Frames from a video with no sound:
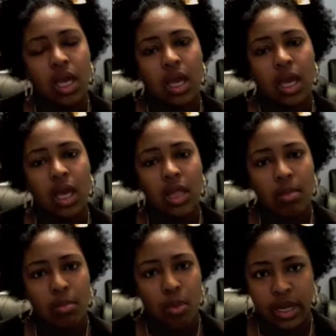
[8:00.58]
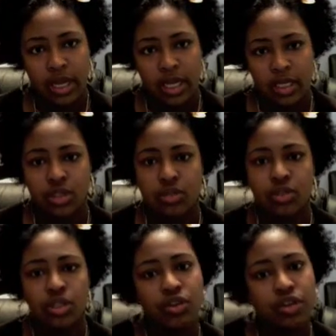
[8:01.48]
in the morning, juice
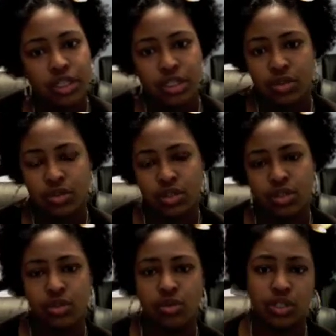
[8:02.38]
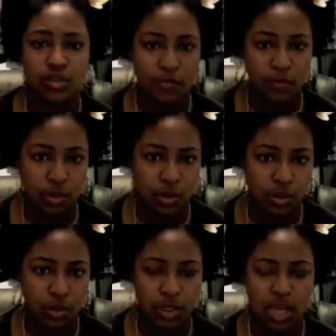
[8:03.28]
your green juice, juice your fruit
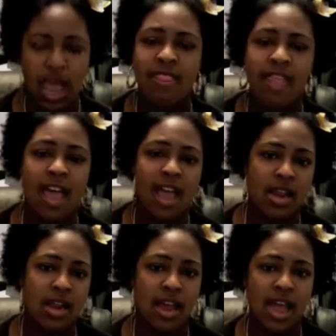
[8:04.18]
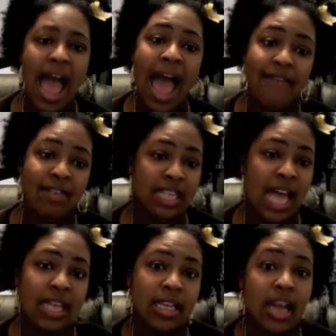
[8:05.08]
juice, and then have a
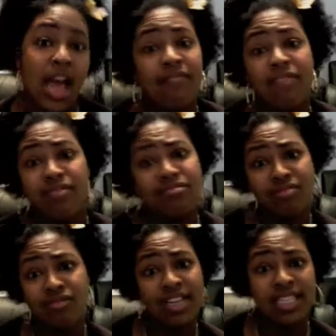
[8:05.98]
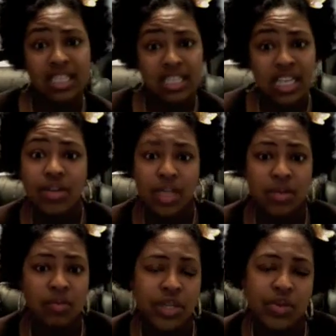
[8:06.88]
salad. And then the rest of the day you eat
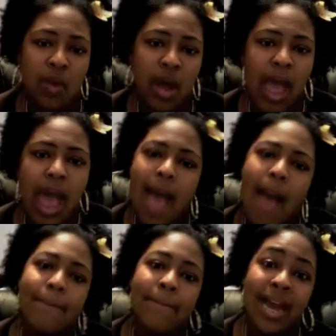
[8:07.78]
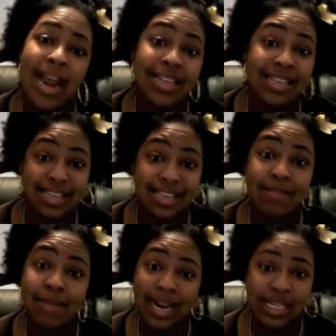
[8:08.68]
what you want. But I
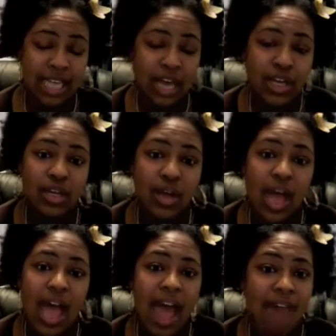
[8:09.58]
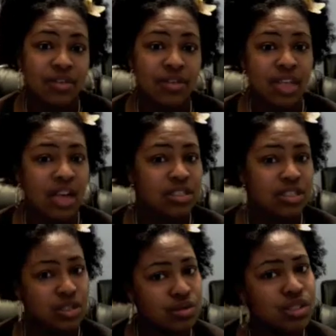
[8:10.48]
tell you, after you start
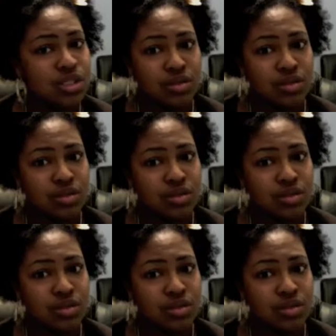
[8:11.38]
juicing